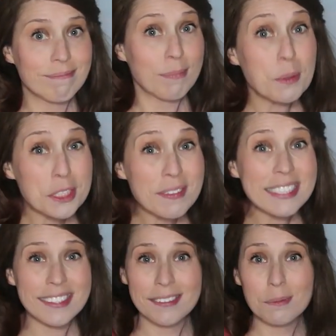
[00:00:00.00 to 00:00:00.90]
Most of
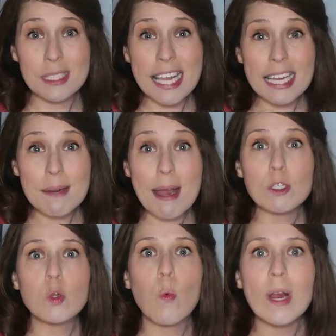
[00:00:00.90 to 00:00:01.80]
us, we take in
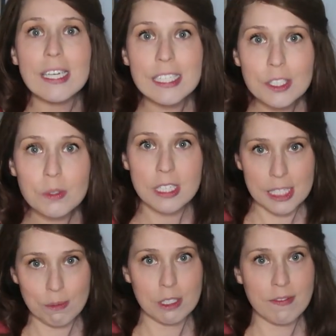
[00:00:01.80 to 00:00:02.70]
about 22
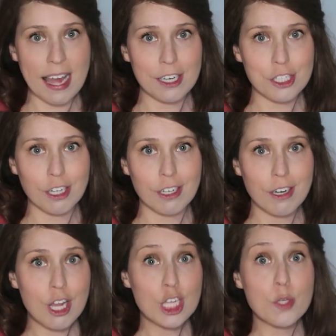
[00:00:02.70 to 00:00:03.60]
teaspoons of added sugar,
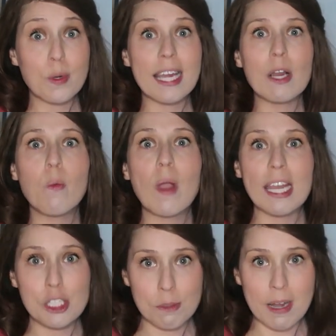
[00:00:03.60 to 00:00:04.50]
so we're getting
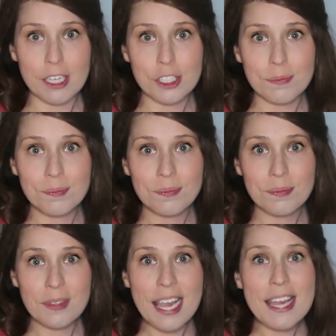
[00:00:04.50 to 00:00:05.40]
way too much.
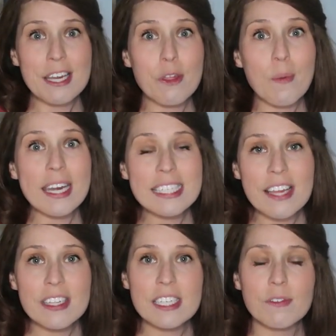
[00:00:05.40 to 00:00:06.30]
Now the way to
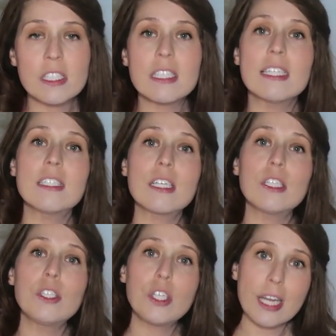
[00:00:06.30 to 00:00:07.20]
tell the difference is to
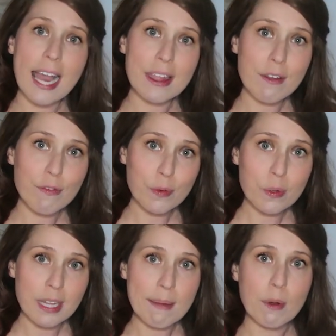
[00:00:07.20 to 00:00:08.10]
look at the
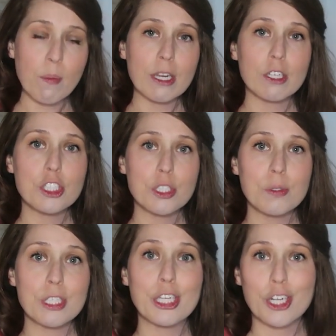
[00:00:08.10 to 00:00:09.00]
food label when you're
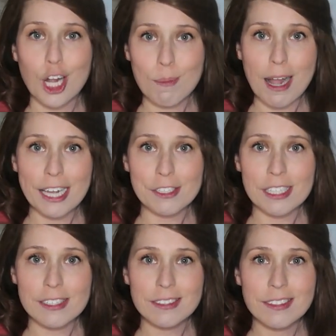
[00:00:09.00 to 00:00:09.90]
choosing your
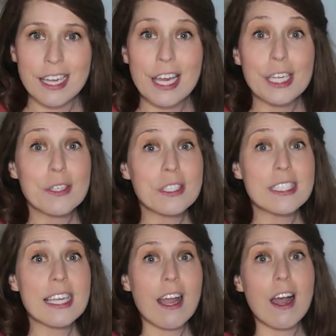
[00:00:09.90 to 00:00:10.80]
carbohydrates. You'll
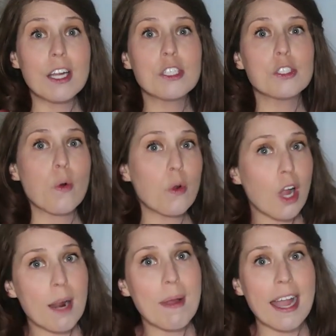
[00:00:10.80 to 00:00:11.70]
see under total
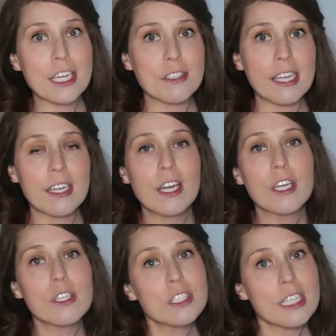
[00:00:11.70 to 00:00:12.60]
carbohydrate,
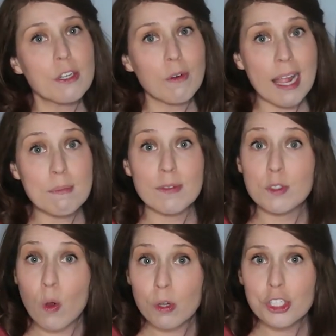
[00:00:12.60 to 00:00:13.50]
you'll see grams of
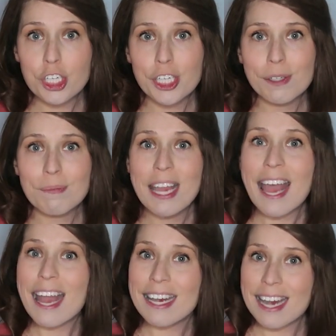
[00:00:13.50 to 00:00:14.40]
total sugar,
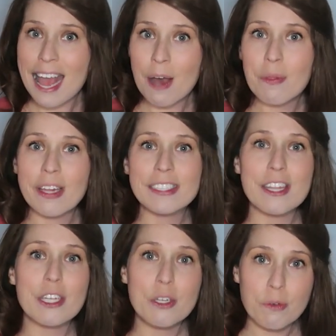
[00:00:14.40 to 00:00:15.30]
and now, thanks to
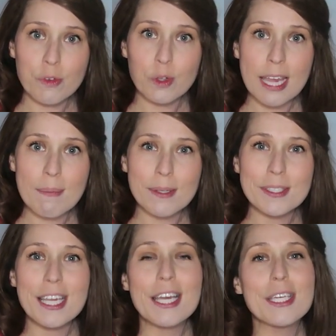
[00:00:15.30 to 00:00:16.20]
the new food
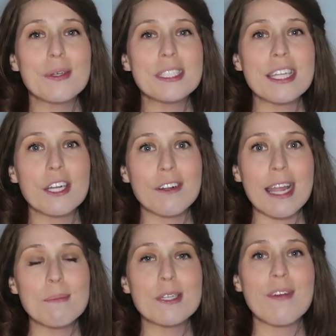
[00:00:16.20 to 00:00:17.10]
labels, you'll see the
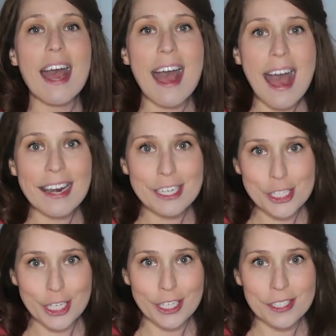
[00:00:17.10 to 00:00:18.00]
grams of added
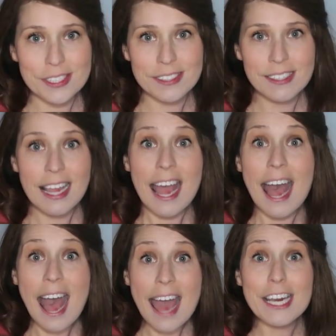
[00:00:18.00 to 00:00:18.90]
sugars.
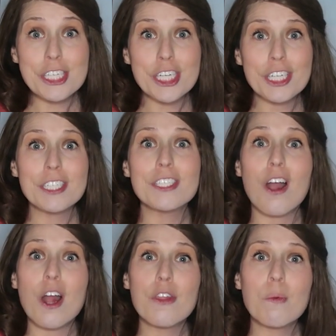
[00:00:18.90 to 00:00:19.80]
Added sugars
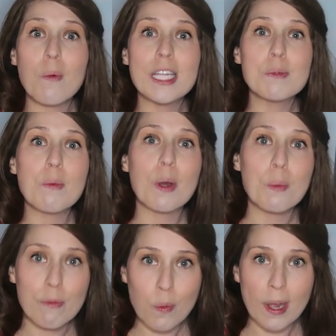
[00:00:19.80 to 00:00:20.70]
are the ones we want
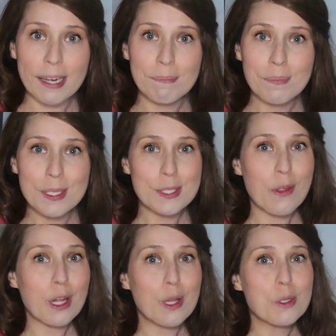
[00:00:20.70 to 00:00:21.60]
to avoid. So
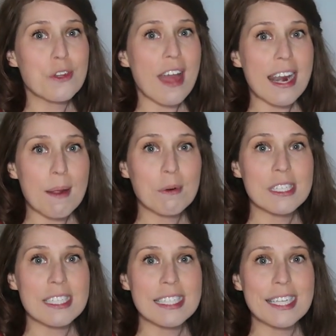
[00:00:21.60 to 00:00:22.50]
the closer that number
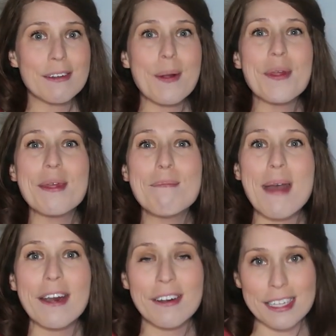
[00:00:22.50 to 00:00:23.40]
is to 0, the
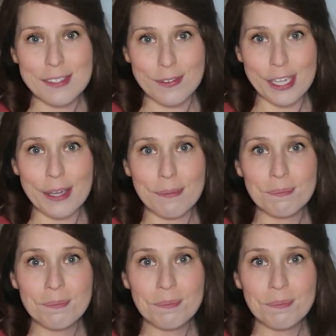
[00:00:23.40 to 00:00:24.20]
better it is for you.